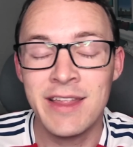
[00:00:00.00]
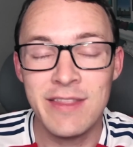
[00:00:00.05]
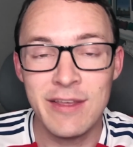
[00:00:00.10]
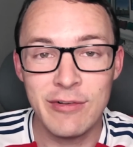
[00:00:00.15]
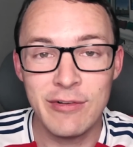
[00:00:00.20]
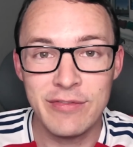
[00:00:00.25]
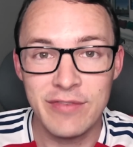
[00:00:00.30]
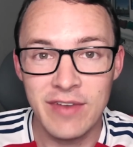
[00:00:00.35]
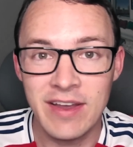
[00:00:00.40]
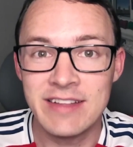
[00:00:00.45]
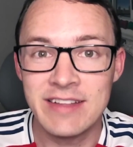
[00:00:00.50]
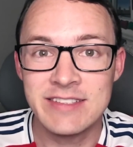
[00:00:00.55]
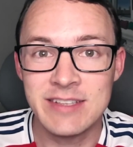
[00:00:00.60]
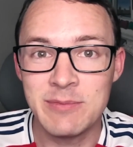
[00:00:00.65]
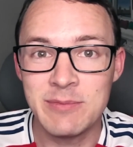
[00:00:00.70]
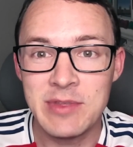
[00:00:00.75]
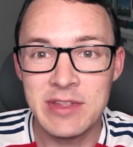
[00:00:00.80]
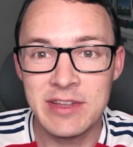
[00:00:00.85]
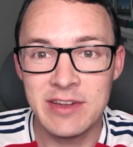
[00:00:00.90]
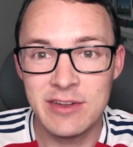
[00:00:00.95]
they'll find
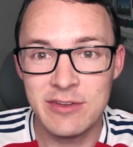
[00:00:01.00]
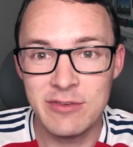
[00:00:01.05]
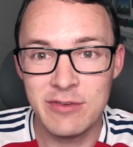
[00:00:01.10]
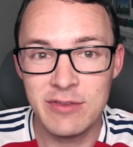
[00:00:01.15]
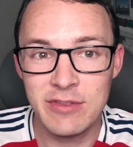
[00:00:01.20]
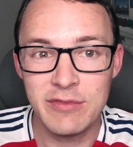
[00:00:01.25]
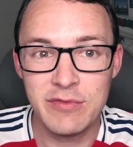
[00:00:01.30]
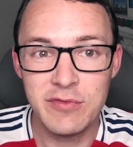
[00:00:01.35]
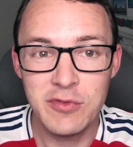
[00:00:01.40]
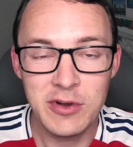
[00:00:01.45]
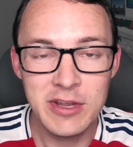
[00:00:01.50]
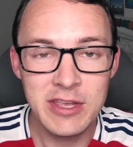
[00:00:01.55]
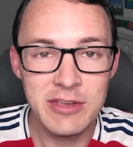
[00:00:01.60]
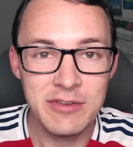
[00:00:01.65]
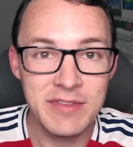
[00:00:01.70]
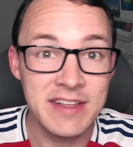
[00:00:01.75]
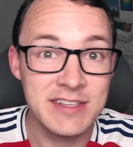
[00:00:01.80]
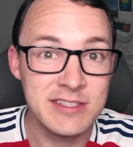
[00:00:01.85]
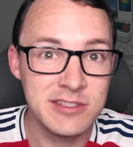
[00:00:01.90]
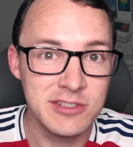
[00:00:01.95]
something to do with it for you,
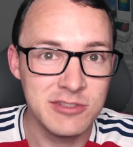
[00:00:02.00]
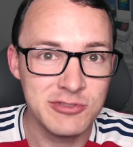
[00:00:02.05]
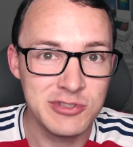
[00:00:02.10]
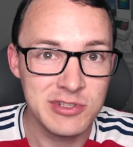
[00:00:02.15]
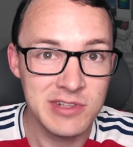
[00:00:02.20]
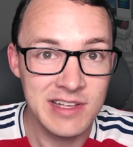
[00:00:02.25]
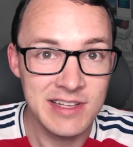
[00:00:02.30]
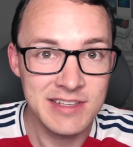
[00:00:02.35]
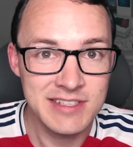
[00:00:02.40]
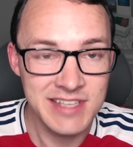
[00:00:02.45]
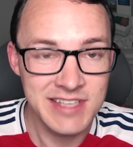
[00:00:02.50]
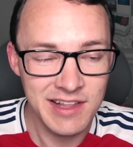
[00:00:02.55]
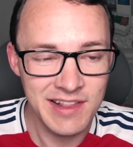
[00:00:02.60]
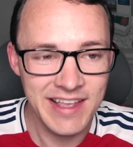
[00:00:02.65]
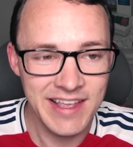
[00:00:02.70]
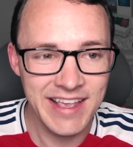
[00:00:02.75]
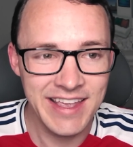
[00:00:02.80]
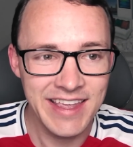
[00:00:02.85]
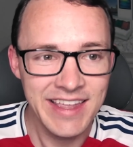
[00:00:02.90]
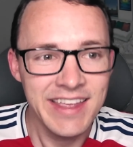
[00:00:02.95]
and that's usually
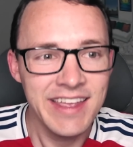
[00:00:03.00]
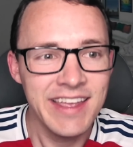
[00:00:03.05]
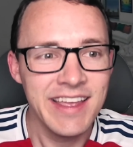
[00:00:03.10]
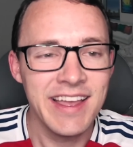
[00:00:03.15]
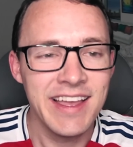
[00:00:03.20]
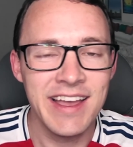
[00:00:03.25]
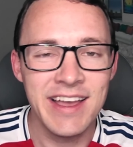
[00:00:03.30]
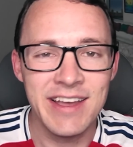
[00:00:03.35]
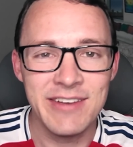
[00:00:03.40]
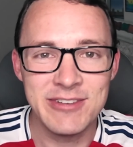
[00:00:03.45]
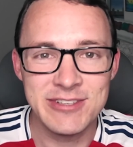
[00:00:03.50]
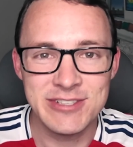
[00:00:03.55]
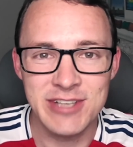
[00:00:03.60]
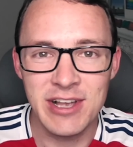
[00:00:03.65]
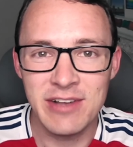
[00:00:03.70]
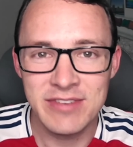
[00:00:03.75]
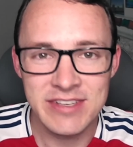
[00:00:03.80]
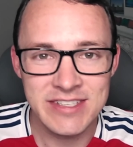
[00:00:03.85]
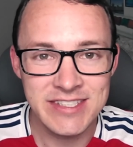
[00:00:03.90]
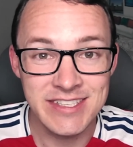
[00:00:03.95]
selling, which
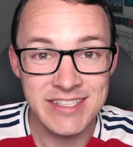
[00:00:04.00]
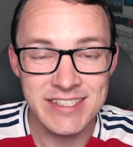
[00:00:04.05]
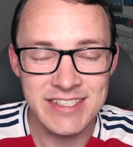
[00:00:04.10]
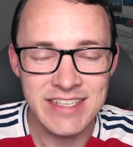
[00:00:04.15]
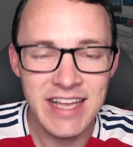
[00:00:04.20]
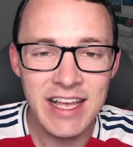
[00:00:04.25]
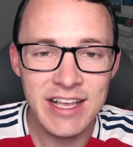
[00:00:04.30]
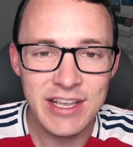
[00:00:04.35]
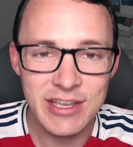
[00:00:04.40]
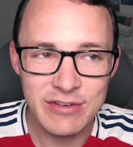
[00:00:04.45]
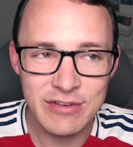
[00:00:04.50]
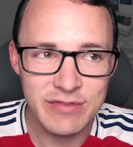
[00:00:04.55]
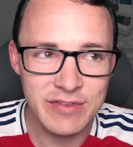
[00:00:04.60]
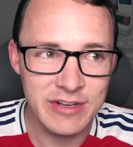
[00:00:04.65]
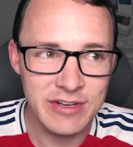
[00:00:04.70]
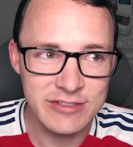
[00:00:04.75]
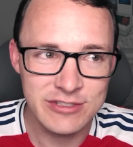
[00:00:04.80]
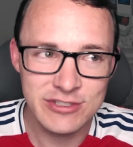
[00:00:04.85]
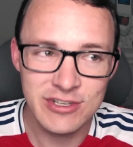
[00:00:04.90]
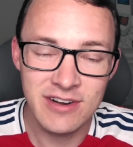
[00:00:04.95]
obviously is not good for
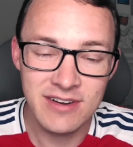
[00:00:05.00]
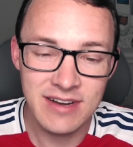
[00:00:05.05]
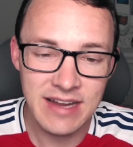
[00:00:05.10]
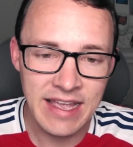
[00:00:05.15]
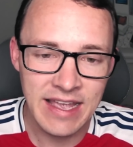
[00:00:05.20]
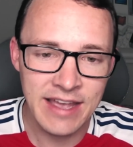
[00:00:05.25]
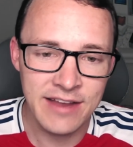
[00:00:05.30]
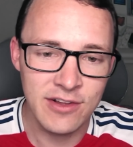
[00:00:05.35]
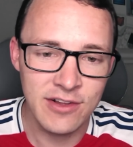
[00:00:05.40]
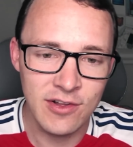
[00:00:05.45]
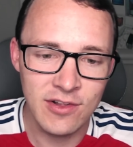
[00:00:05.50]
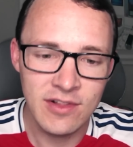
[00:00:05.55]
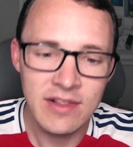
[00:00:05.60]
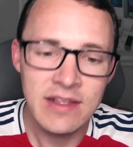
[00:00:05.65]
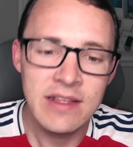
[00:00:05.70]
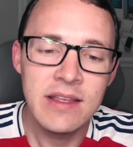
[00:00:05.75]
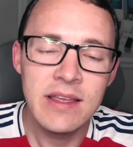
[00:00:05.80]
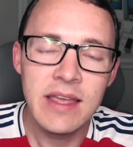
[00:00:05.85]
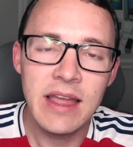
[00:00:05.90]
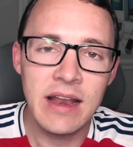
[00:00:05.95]
your chart at all.
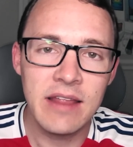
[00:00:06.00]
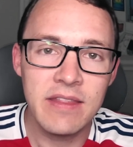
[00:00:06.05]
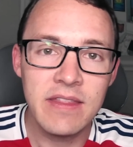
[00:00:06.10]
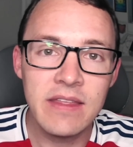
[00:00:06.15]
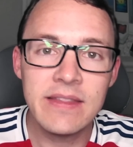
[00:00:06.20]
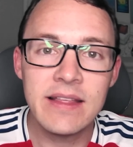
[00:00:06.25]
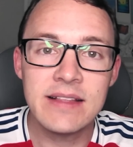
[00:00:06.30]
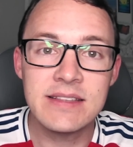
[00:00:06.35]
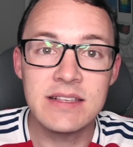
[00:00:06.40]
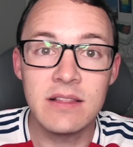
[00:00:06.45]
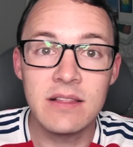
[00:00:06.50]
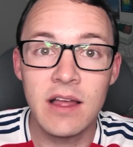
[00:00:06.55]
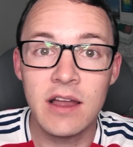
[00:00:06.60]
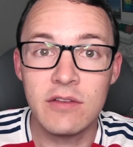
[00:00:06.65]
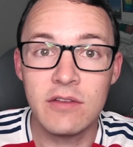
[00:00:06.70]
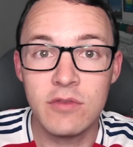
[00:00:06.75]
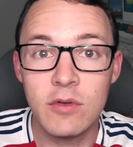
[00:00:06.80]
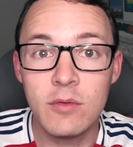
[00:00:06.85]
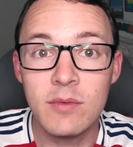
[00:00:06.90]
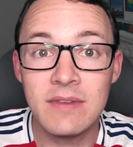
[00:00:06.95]
And I think that's a lot
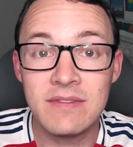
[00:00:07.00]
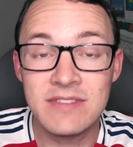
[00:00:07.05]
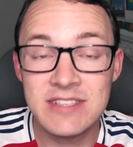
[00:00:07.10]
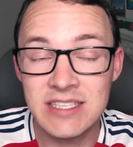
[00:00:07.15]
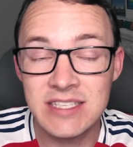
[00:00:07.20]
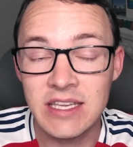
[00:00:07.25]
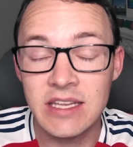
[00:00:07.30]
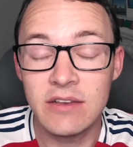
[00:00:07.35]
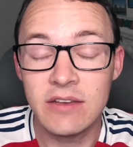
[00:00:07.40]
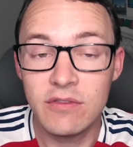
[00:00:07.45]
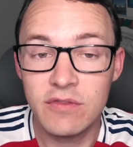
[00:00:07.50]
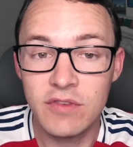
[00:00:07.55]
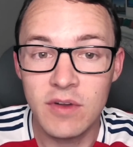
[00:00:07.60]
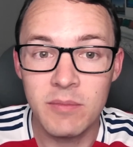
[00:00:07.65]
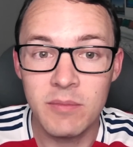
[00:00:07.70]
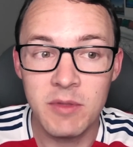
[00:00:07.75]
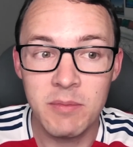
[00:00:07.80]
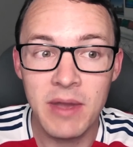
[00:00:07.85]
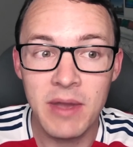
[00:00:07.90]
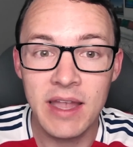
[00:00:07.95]
of what we've seen from
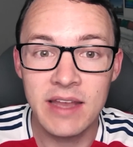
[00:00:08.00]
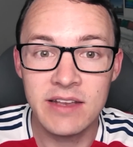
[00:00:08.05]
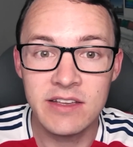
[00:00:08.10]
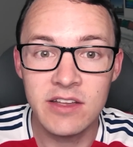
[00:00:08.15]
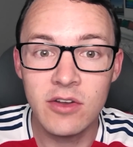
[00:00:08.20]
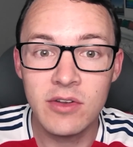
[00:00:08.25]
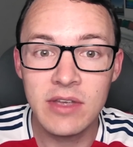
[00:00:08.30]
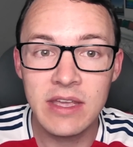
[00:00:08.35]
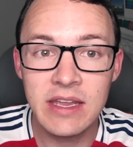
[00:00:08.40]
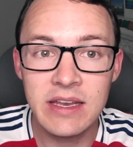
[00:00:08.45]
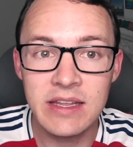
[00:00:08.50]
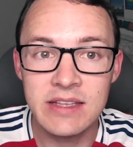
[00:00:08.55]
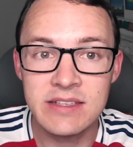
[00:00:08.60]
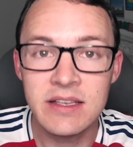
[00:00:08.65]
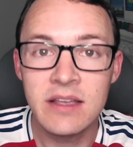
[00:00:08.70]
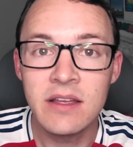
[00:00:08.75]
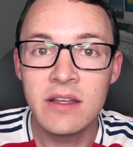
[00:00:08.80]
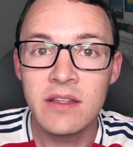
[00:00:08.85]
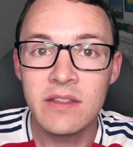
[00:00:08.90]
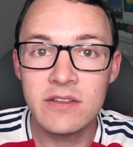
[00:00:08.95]
the Pi token. Is
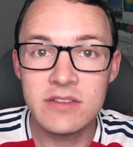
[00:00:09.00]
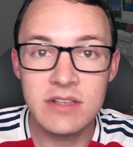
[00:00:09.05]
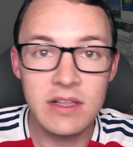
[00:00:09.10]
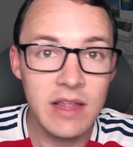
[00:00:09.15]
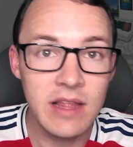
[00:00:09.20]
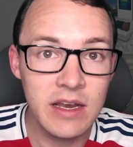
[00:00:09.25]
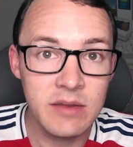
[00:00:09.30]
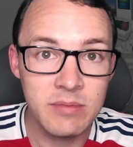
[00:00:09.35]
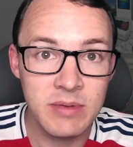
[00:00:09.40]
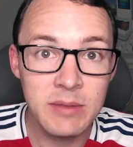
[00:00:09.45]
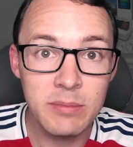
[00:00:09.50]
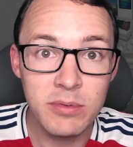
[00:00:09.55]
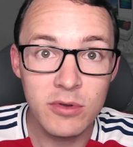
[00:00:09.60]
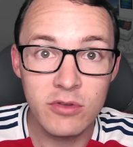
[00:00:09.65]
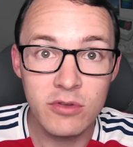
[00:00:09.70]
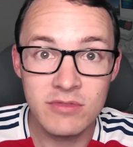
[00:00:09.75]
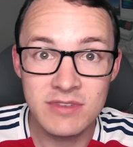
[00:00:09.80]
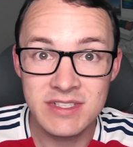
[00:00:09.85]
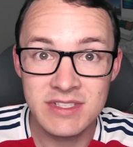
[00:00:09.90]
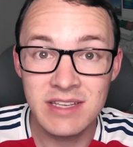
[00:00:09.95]
there's a lot of people
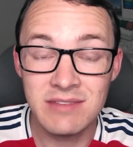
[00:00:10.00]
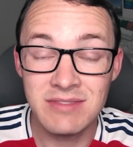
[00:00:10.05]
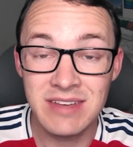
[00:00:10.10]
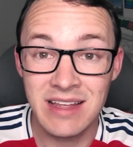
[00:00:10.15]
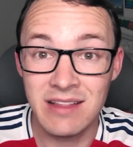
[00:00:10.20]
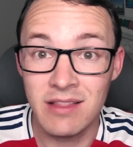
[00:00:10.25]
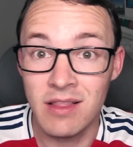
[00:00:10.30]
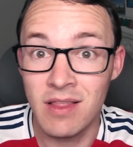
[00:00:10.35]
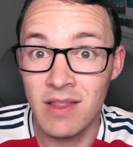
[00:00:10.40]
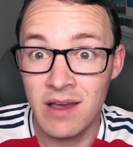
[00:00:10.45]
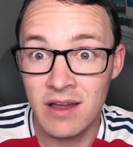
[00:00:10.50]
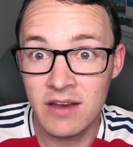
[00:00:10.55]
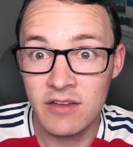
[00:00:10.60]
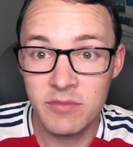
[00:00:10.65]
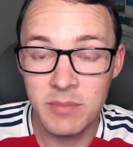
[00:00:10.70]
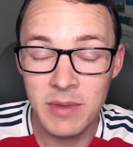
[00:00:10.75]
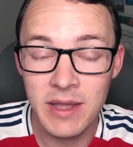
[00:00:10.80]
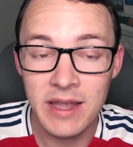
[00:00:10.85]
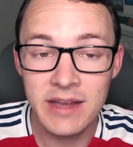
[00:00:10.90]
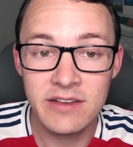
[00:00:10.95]
who received a lot
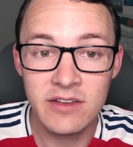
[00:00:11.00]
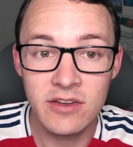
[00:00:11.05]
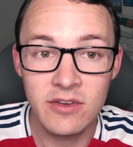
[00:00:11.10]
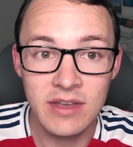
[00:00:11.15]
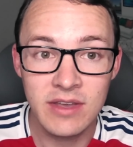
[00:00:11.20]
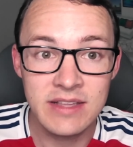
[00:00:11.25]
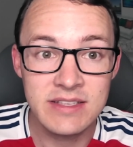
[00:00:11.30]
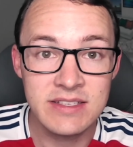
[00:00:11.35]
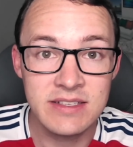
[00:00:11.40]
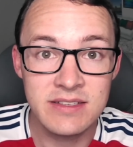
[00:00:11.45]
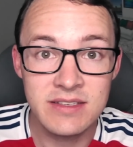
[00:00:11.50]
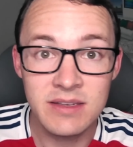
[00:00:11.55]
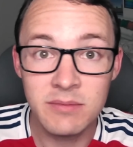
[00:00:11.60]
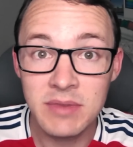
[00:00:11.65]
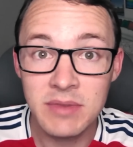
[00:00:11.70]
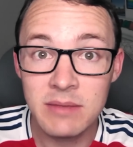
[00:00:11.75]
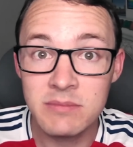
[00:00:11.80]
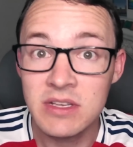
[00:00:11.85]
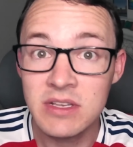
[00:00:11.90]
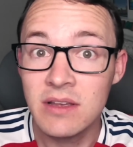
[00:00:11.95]
of Pi tokens, and
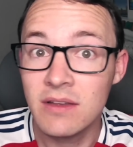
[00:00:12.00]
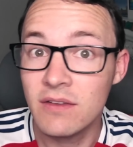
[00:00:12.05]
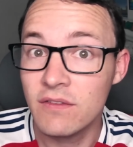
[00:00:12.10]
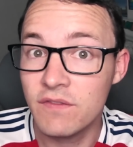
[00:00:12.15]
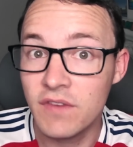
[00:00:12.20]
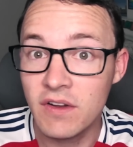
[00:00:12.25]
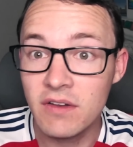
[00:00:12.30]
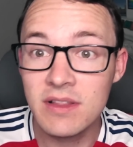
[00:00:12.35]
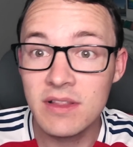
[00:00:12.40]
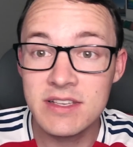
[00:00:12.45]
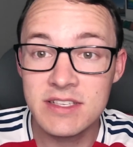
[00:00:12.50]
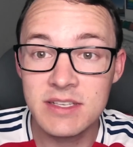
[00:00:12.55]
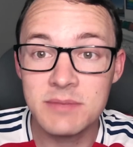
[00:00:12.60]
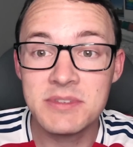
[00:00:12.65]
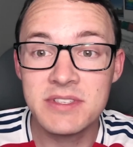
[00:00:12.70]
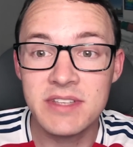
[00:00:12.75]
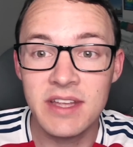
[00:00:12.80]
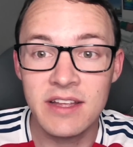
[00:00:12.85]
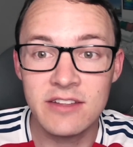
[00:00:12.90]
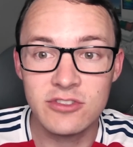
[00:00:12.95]
sometimes fairly
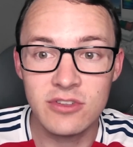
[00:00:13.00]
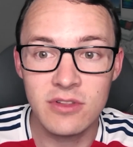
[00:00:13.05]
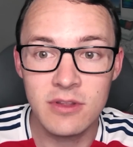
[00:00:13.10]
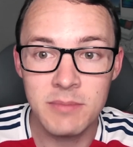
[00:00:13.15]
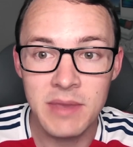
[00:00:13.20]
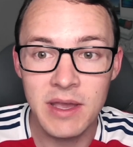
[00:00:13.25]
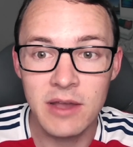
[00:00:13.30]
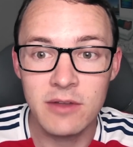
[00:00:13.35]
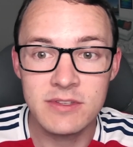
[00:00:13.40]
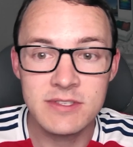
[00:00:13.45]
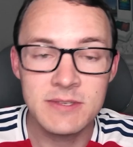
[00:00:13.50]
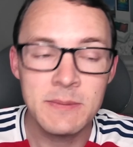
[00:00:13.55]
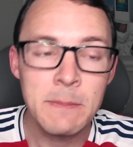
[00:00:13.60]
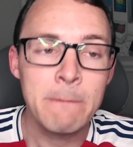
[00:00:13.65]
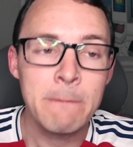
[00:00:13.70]
substantial amounts.